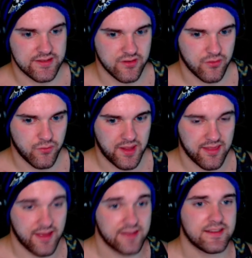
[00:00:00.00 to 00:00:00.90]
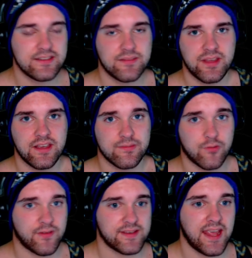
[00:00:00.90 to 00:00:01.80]
so what that says to me is
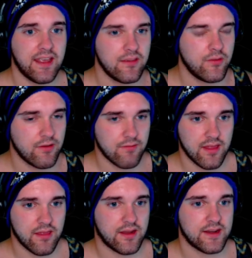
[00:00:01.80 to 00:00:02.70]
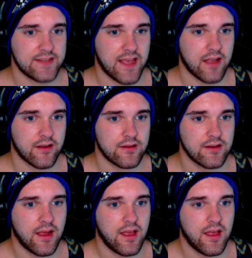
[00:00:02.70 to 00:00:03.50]
more of a tank unit rather than attacker,